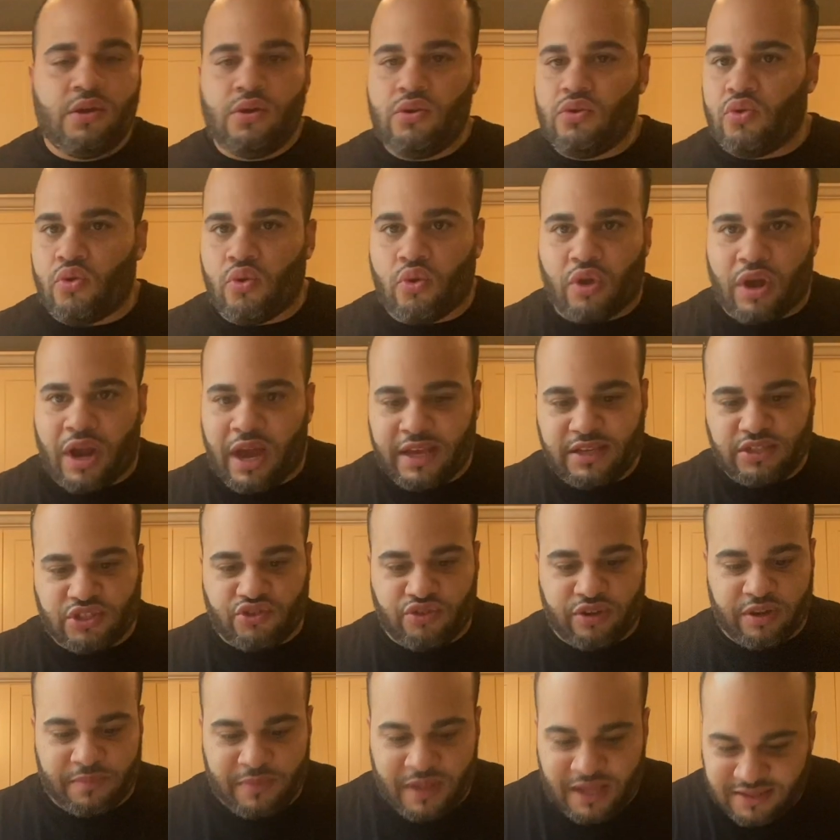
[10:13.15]
or ice
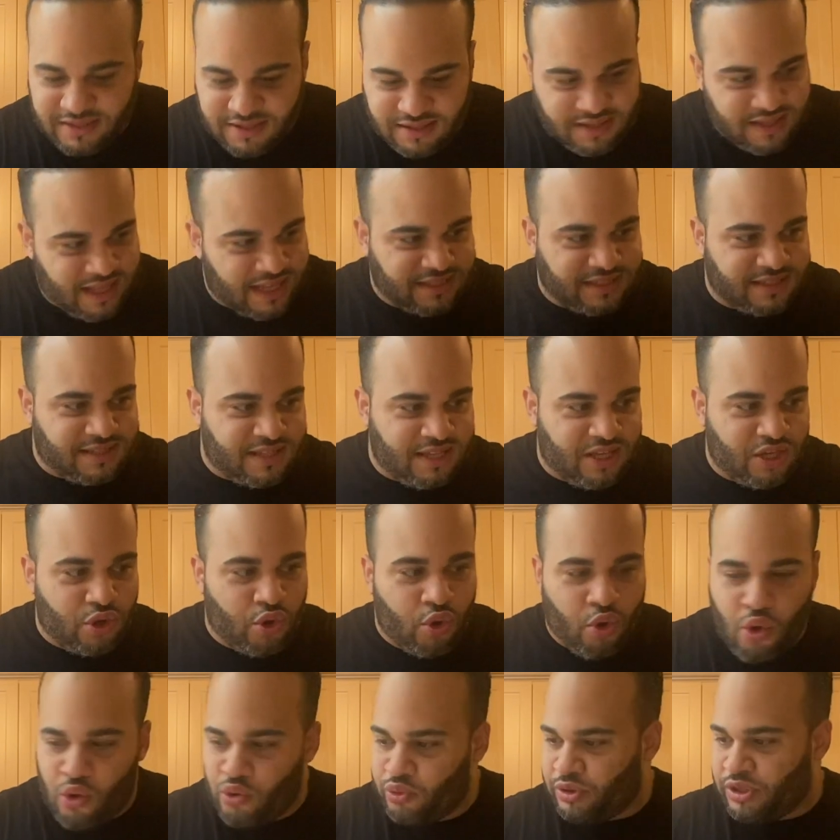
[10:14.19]
cream. That's the
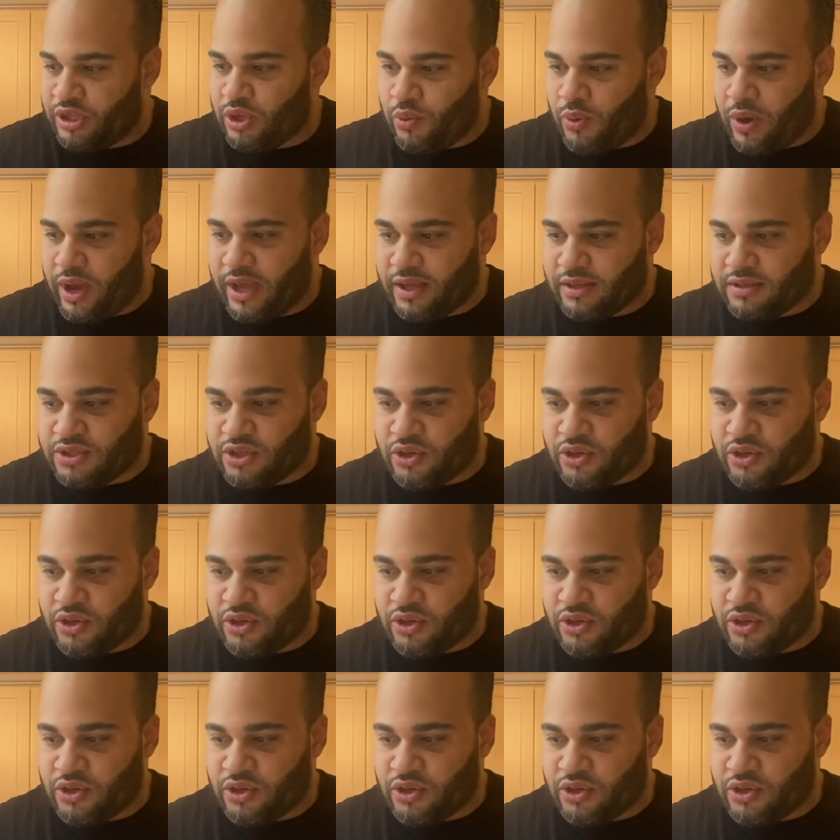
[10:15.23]
only way.